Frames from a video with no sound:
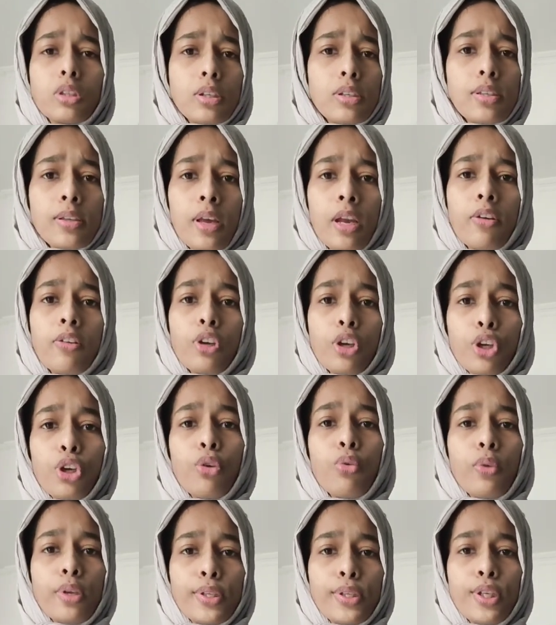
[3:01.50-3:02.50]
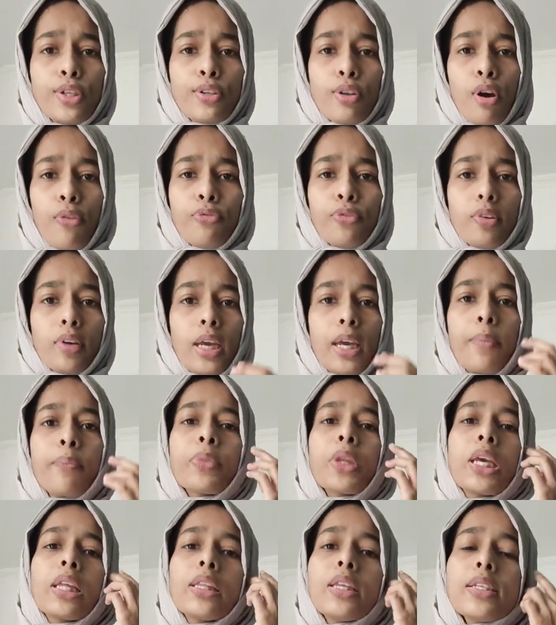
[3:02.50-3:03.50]
this Curacy software?
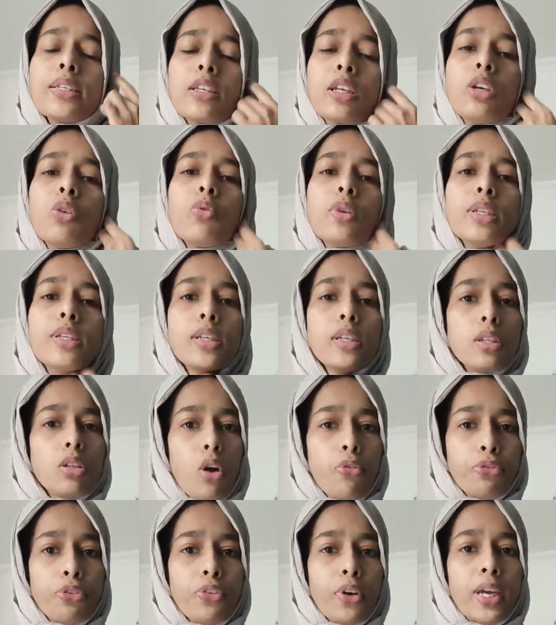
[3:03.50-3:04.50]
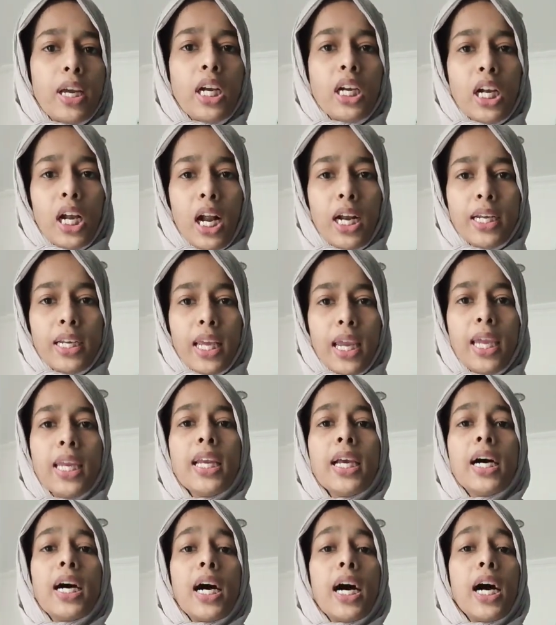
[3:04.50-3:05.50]
This Curacy software
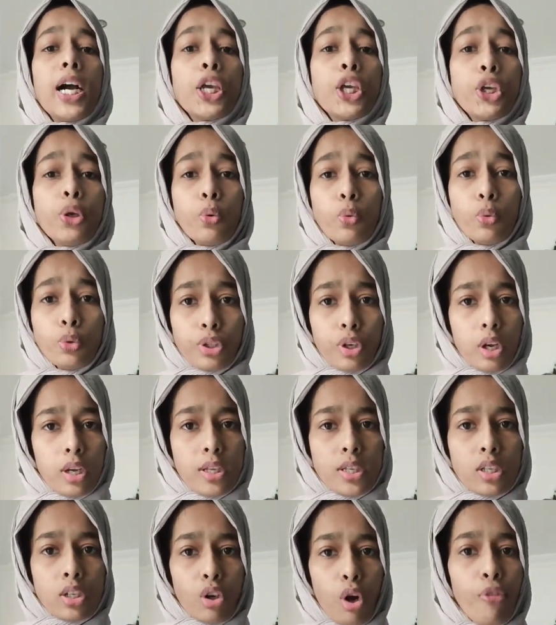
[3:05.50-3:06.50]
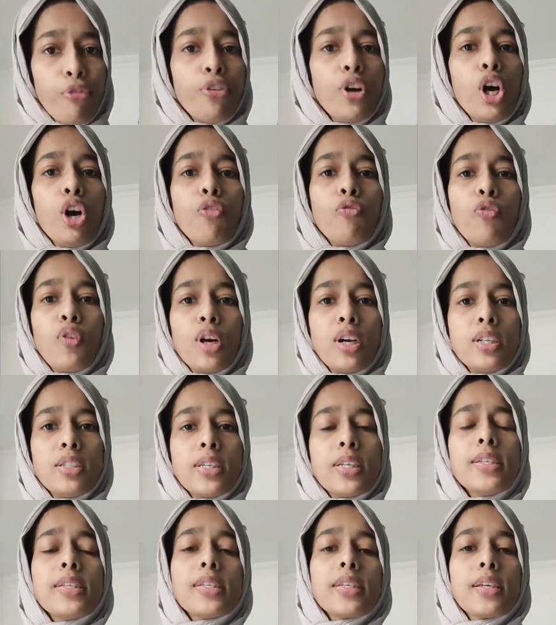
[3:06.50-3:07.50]
contains a huge list of
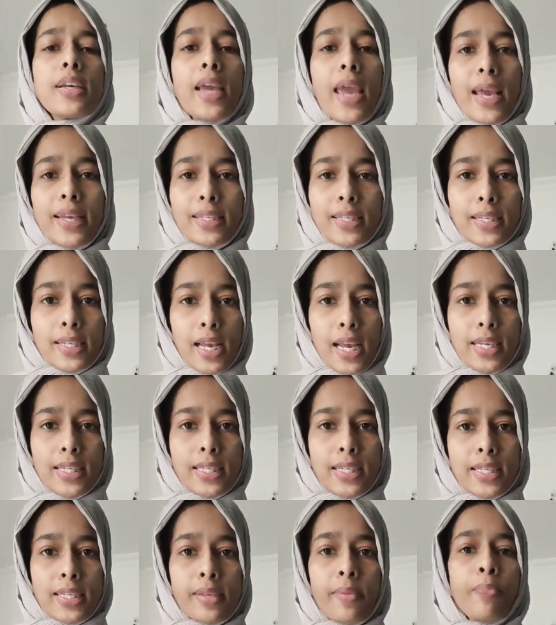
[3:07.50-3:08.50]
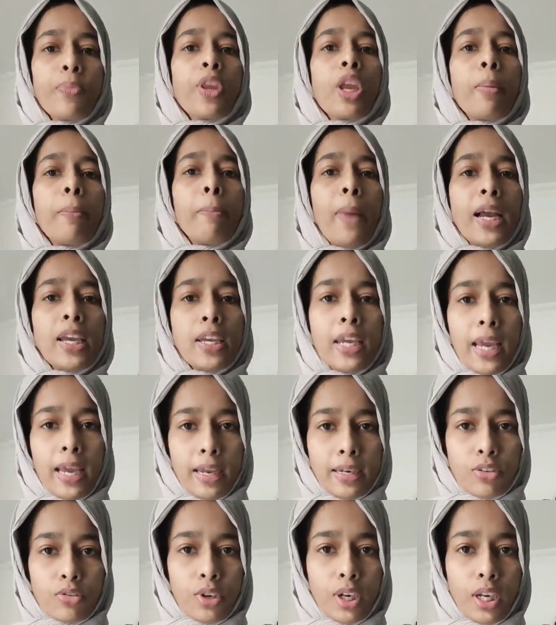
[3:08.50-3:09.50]
versions exercises. By
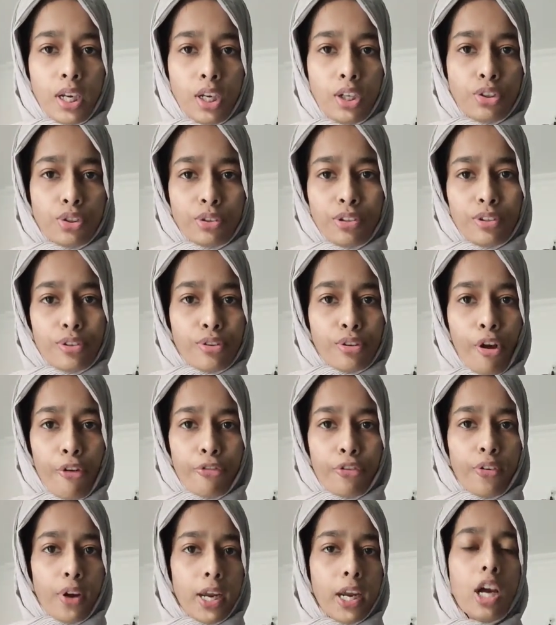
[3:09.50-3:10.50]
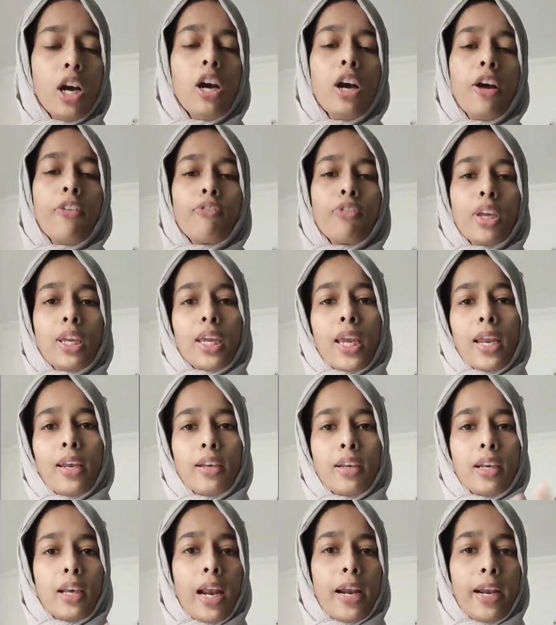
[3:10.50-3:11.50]
entering into the software, we
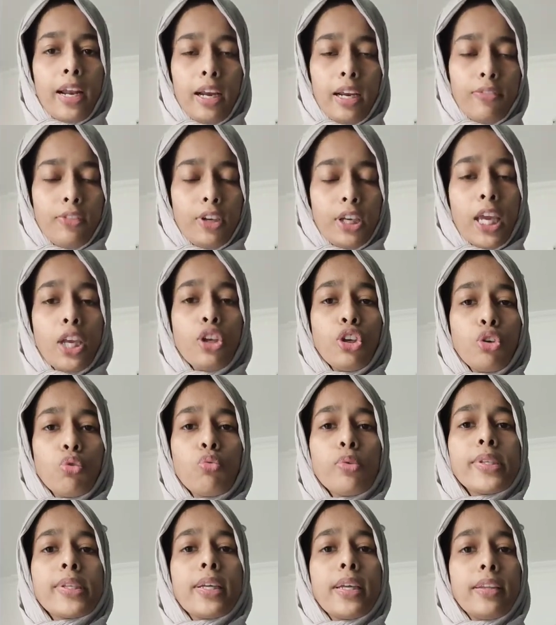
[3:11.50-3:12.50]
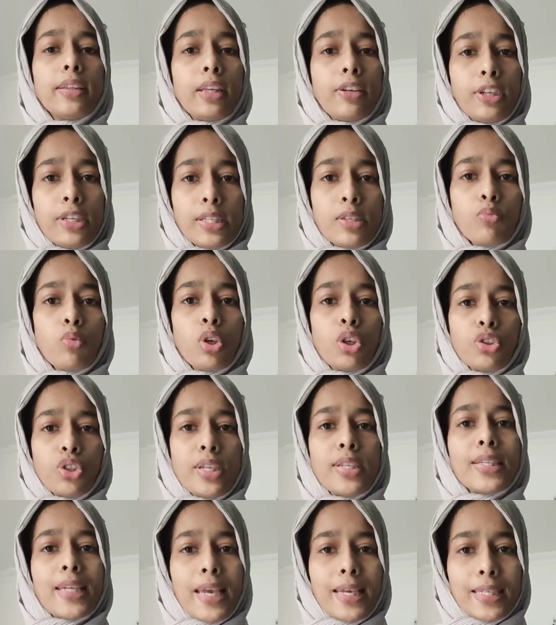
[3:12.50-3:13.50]
can use these
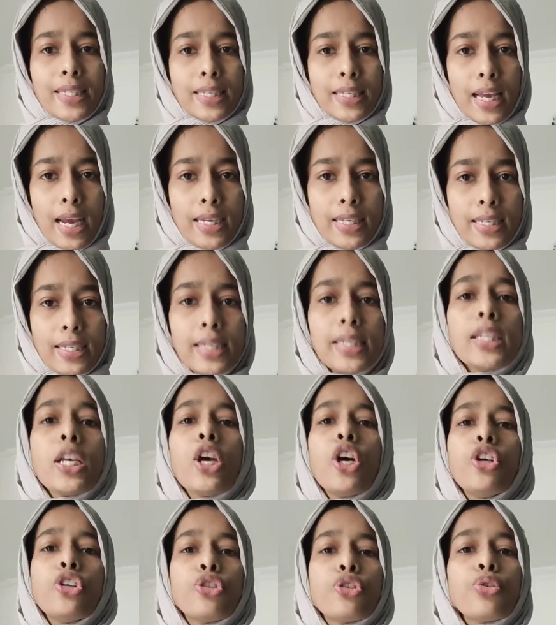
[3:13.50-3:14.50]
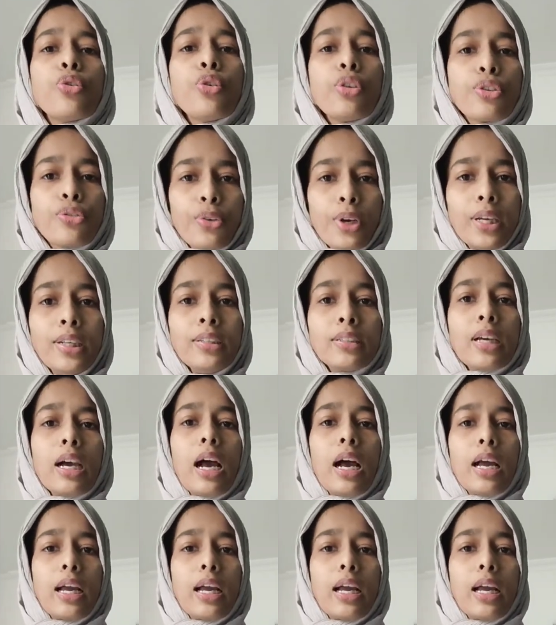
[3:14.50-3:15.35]
versions exercises to treat